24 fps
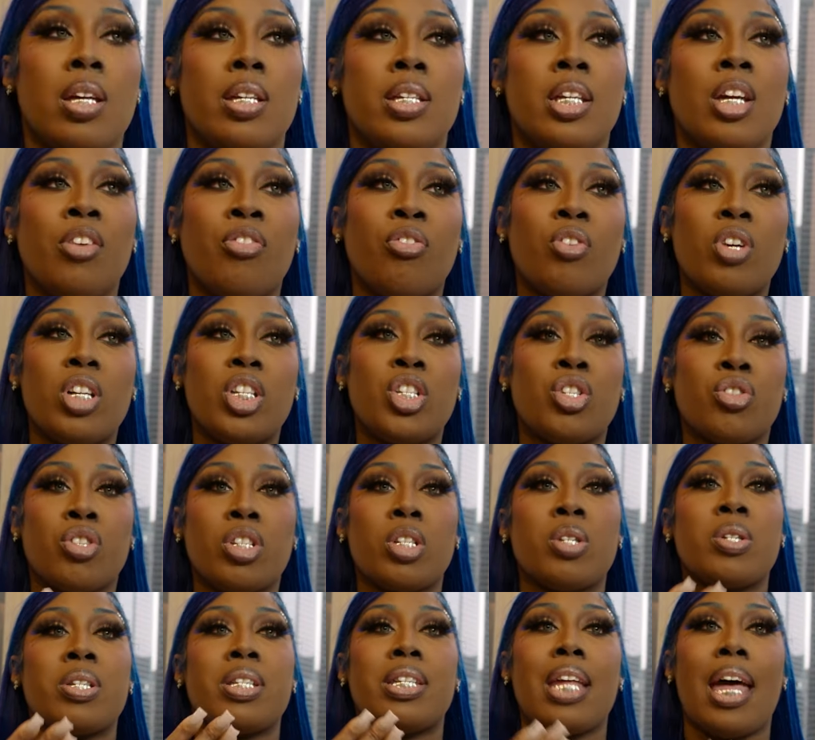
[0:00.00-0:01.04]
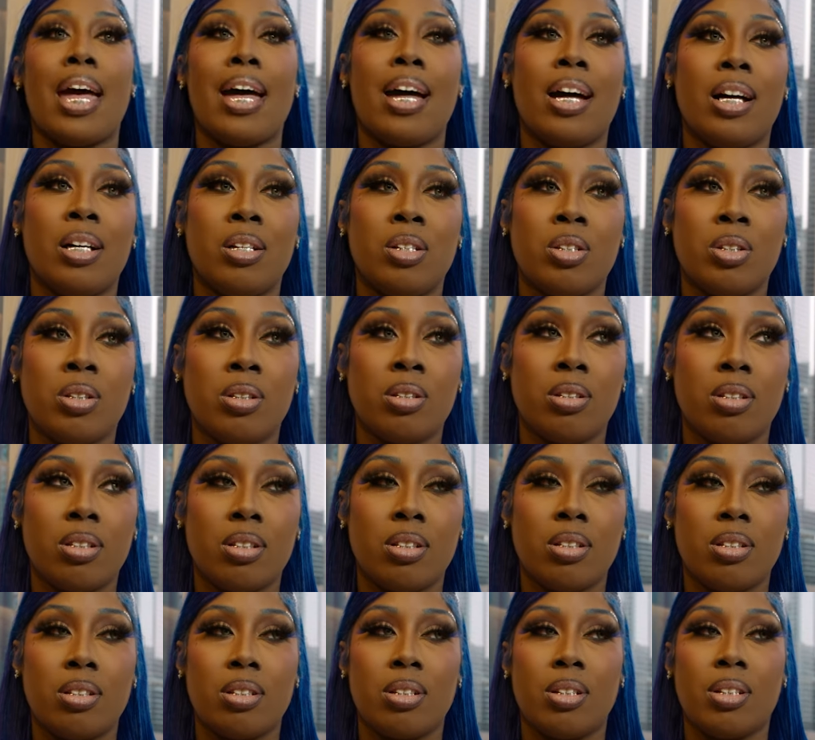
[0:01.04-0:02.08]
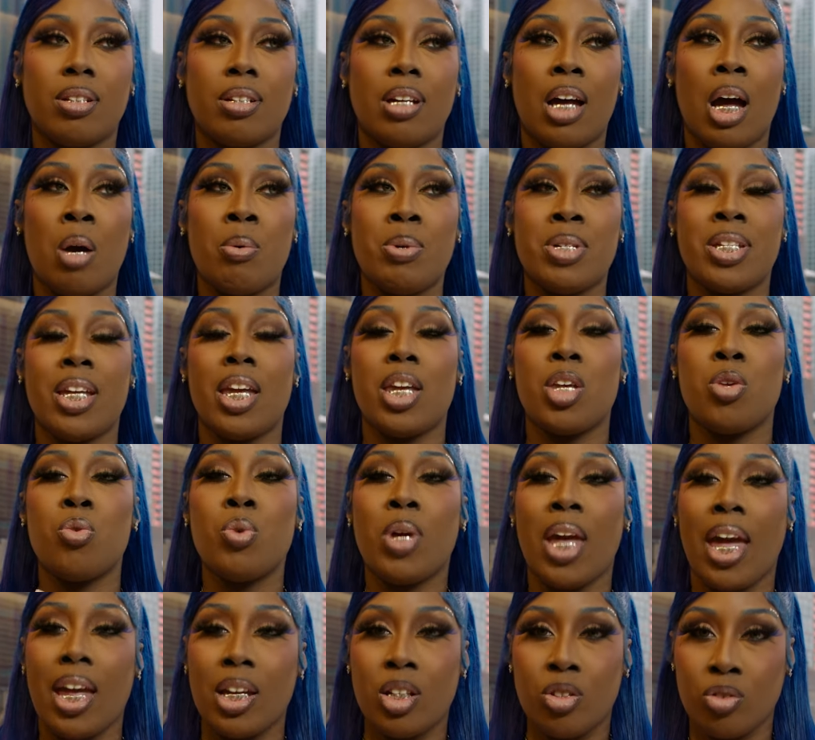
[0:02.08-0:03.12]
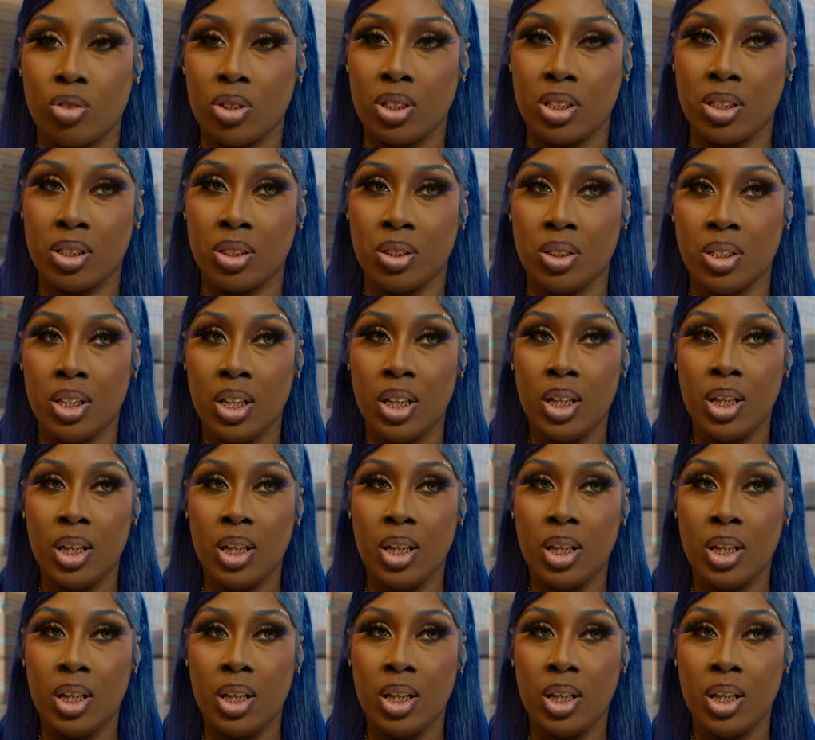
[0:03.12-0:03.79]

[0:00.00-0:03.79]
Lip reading: Different drill styles. I would say UK drill,